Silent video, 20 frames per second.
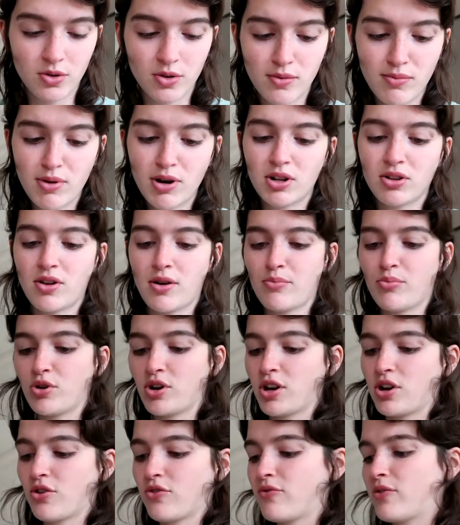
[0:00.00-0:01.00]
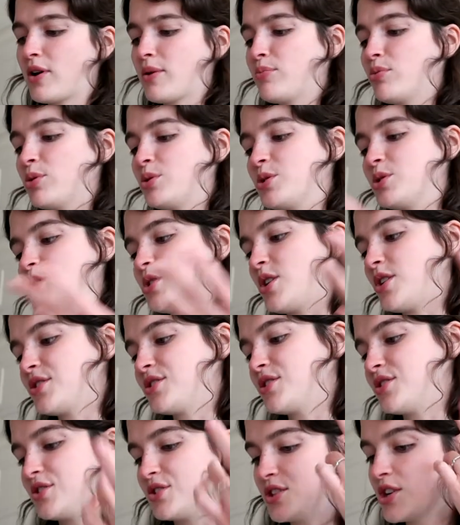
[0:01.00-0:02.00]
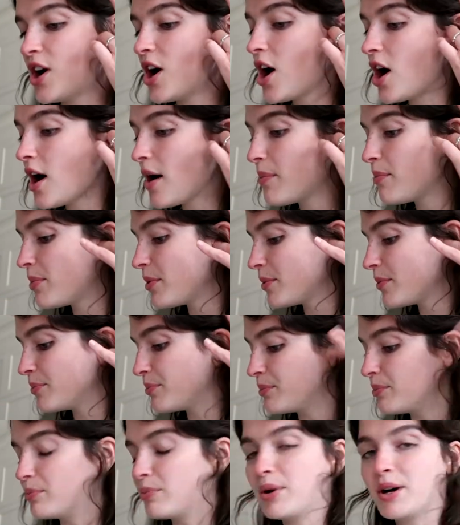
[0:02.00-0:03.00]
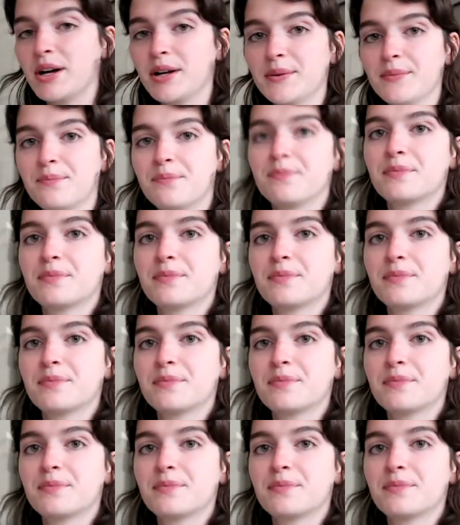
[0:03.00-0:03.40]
It would have been a lot prettier if I put the sauce on top but